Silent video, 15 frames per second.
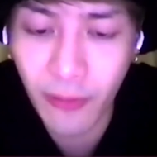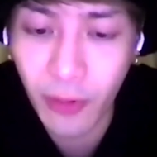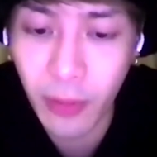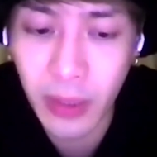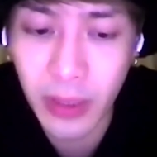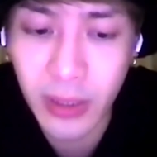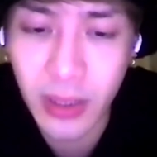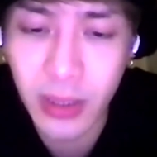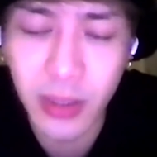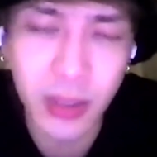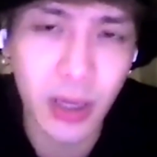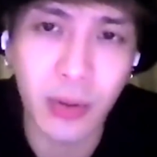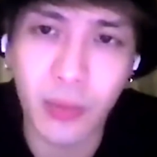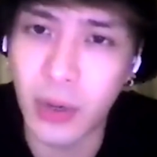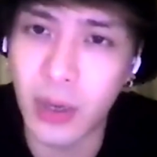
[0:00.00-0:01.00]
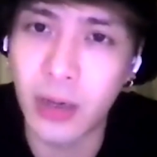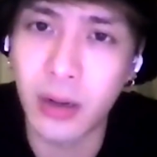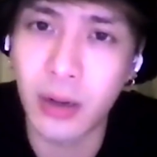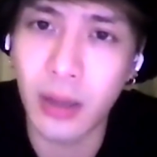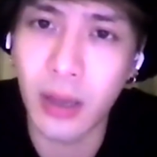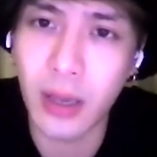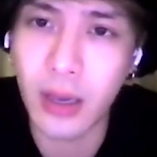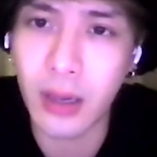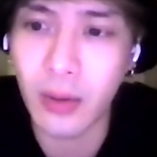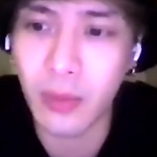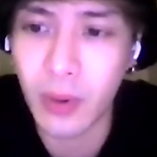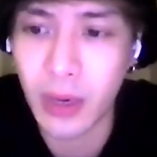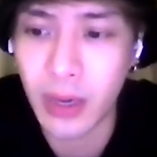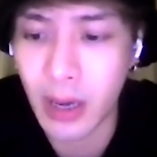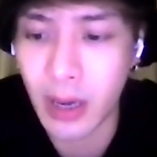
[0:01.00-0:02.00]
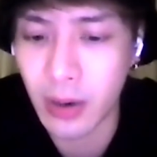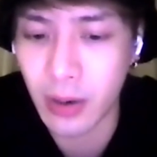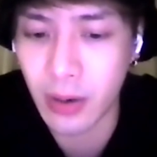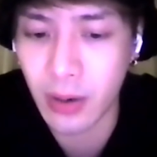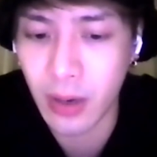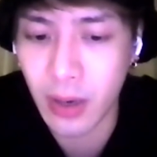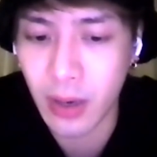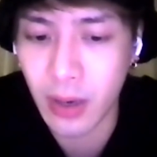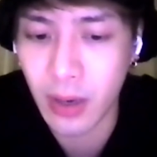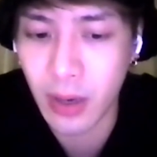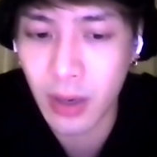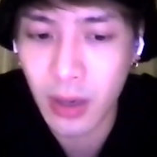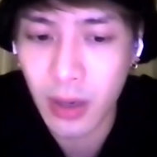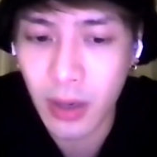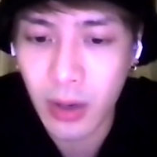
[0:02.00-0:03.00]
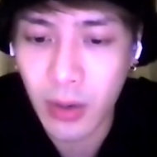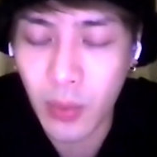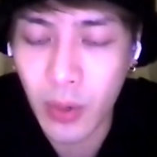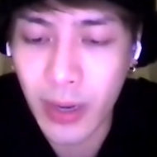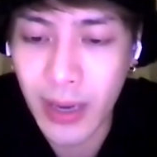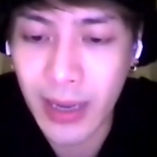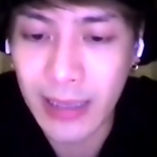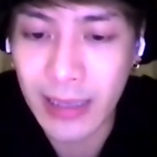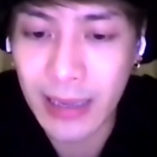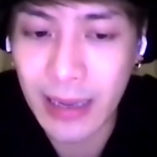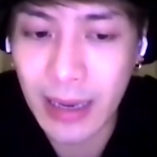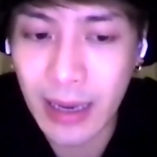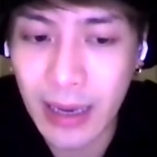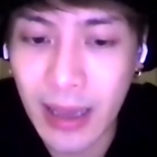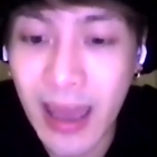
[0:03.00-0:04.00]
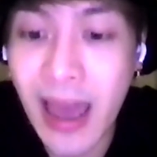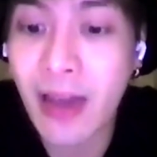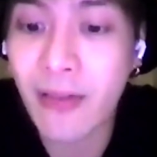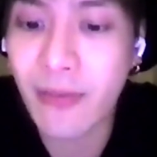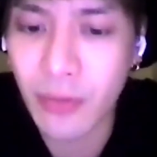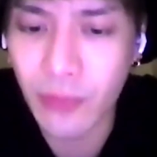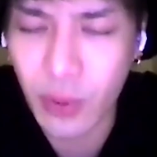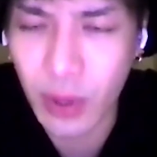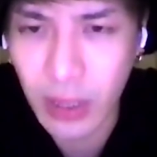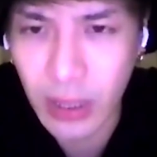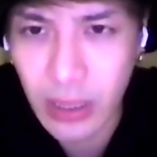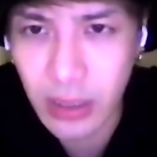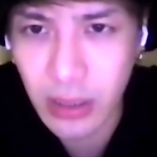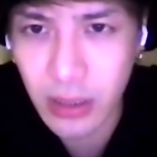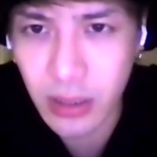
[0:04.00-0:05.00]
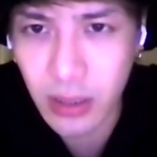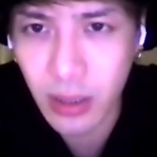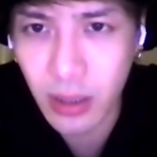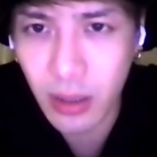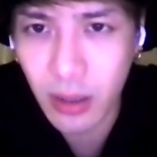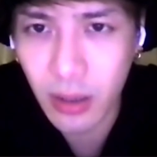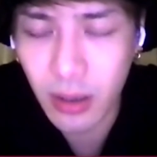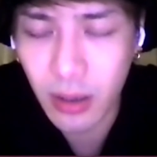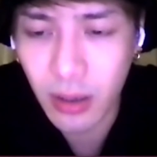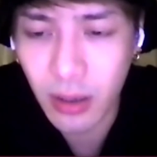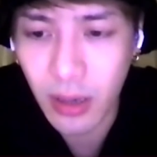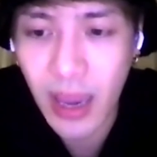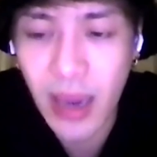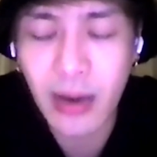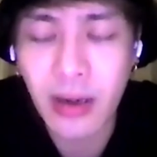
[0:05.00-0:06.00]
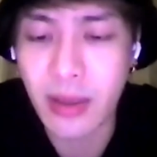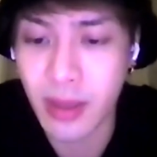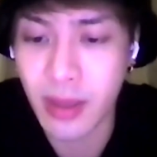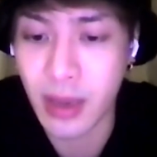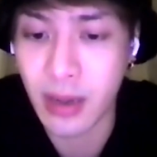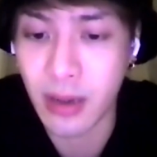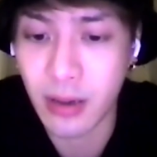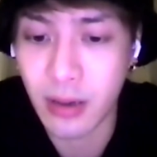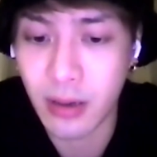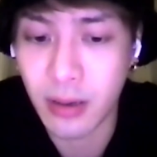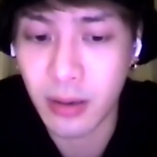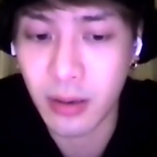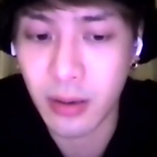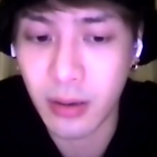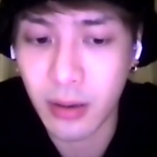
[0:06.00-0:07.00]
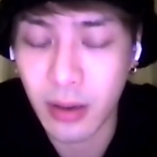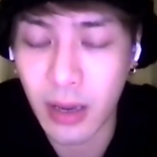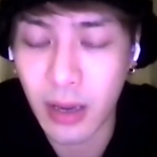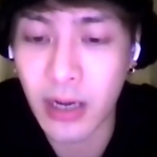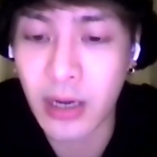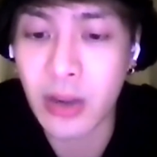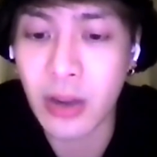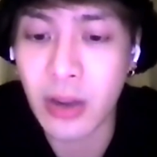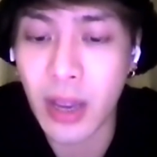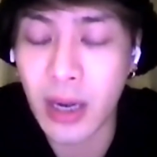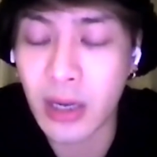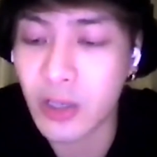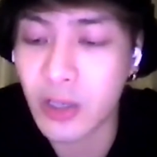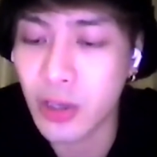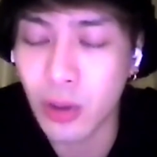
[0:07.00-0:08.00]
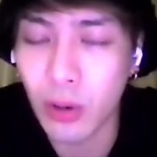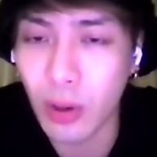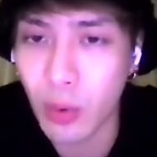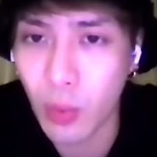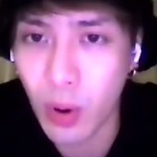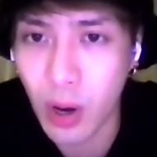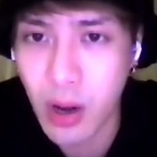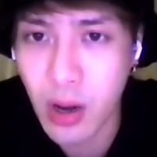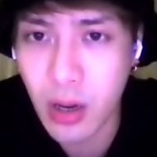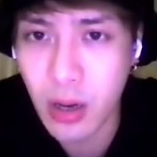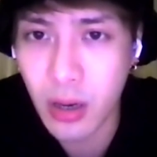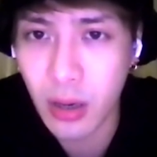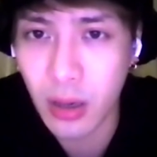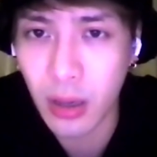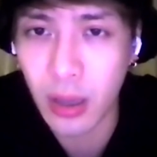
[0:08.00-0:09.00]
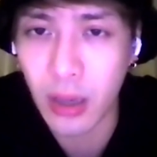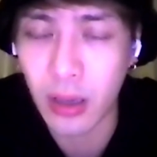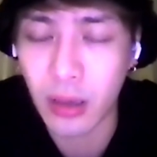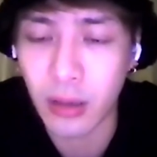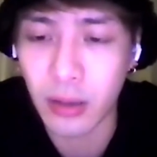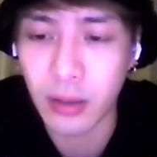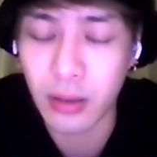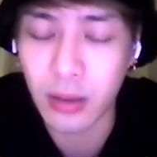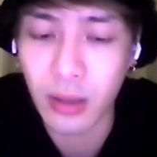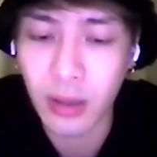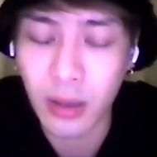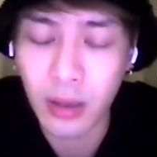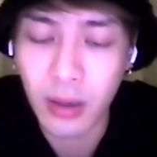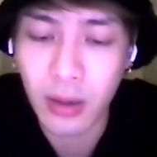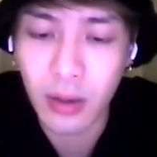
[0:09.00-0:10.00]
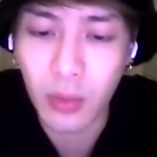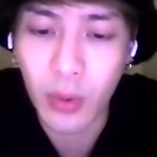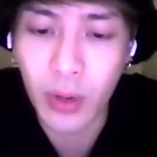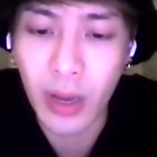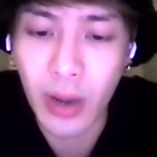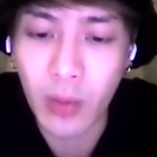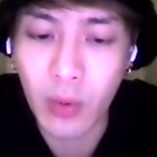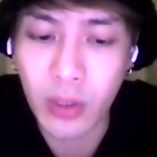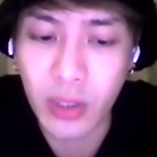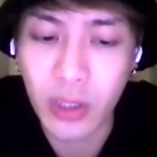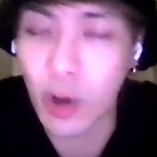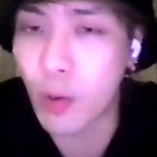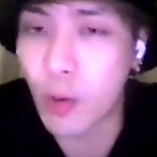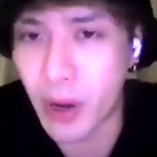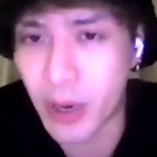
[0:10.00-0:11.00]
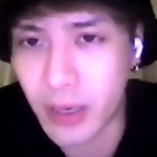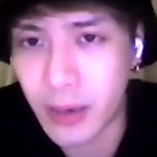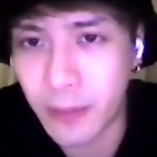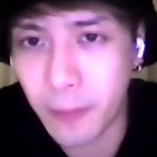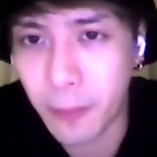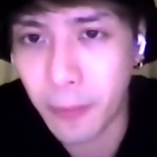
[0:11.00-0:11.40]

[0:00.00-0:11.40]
for me since day one. And when I haven't released anything, any solo work, and when I was nobody,